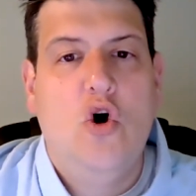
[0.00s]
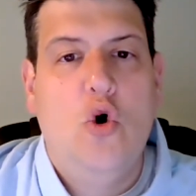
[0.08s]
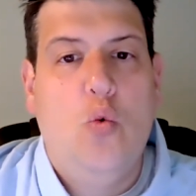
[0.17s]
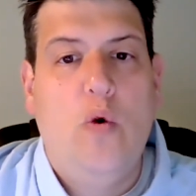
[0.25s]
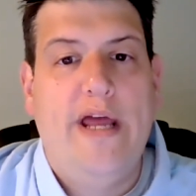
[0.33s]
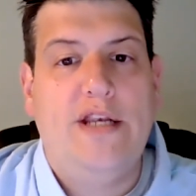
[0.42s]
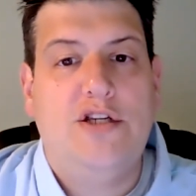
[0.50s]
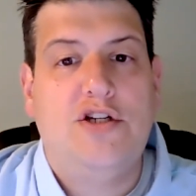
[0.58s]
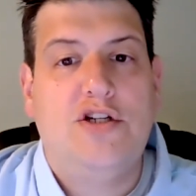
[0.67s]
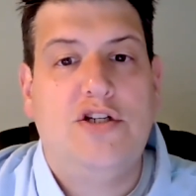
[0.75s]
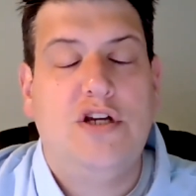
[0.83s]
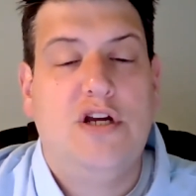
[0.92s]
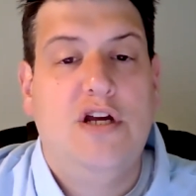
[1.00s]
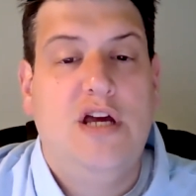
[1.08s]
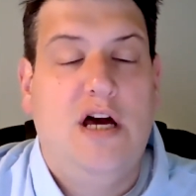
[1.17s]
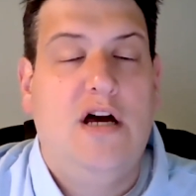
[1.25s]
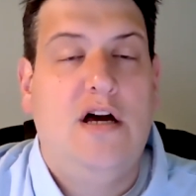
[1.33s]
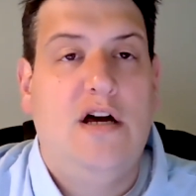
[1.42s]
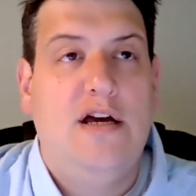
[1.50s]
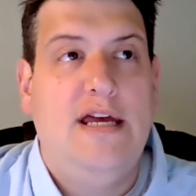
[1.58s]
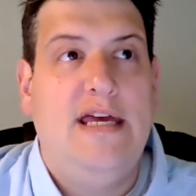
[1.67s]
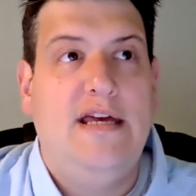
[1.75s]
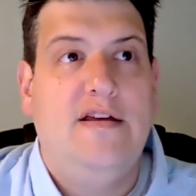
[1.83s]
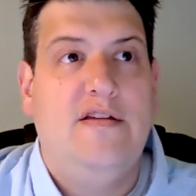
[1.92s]
which
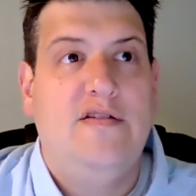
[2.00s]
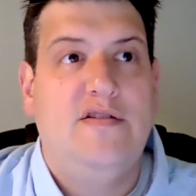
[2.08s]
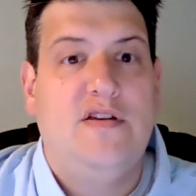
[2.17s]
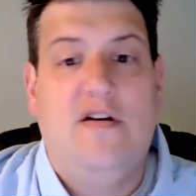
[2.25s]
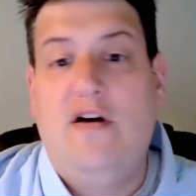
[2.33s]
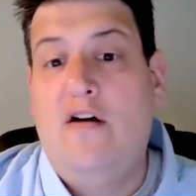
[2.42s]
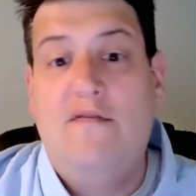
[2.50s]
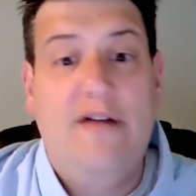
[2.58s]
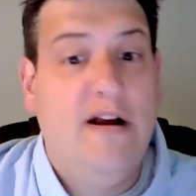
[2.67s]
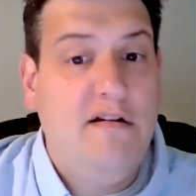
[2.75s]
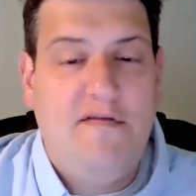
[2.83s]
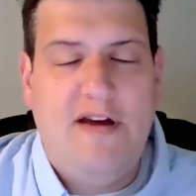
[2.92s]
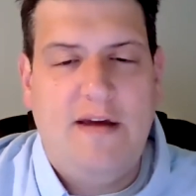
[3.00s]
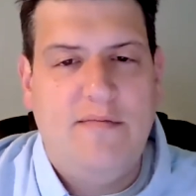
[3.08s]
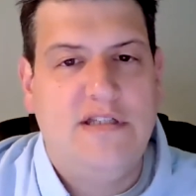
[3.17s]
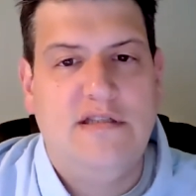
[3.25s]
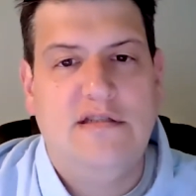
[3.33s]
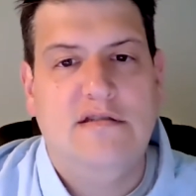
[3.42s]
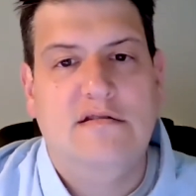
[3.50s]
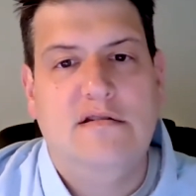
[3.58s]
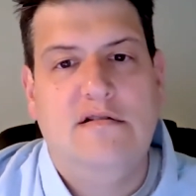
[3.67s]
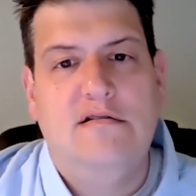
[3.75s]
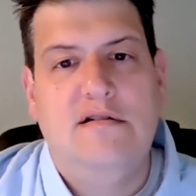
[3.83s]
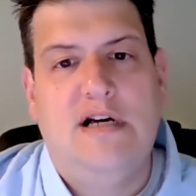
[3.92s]
is a very famous
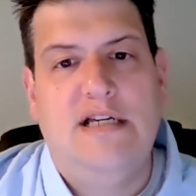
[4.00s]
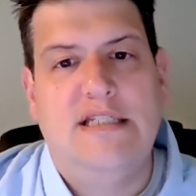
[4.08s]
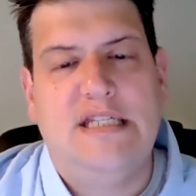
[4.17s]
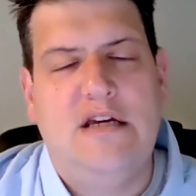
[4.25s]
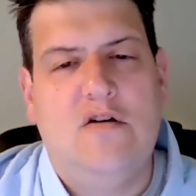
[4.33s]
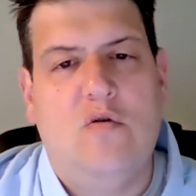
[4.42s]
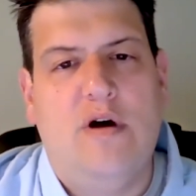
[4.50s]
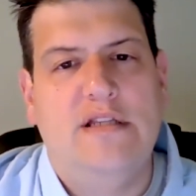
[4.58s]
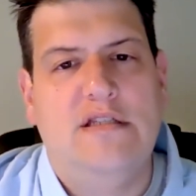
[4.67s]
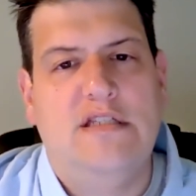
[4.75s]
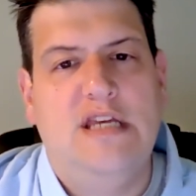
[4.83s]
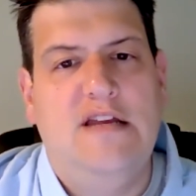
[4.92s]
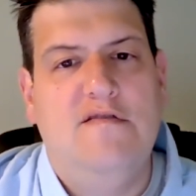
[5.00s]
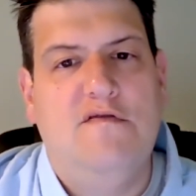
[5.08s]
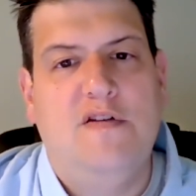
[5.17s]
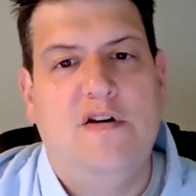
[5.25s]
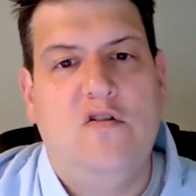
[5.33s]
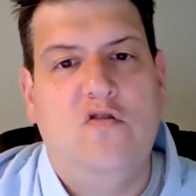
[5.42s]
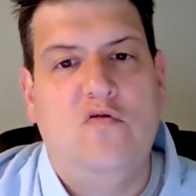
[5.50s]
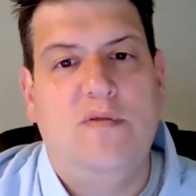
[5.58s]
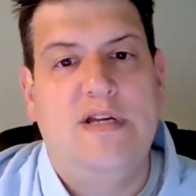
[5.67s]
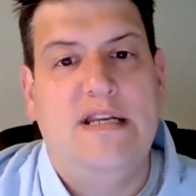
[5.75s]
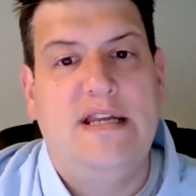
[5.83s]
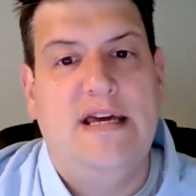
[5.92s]
sequence in film
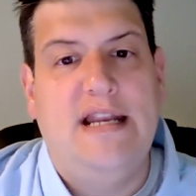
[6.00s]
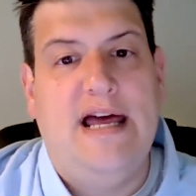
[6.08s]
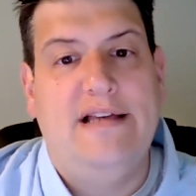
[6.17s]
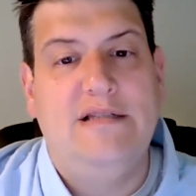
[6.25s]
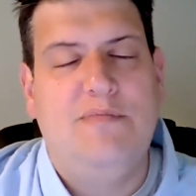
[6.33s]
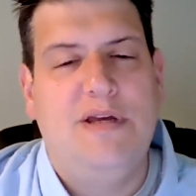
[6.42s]
and has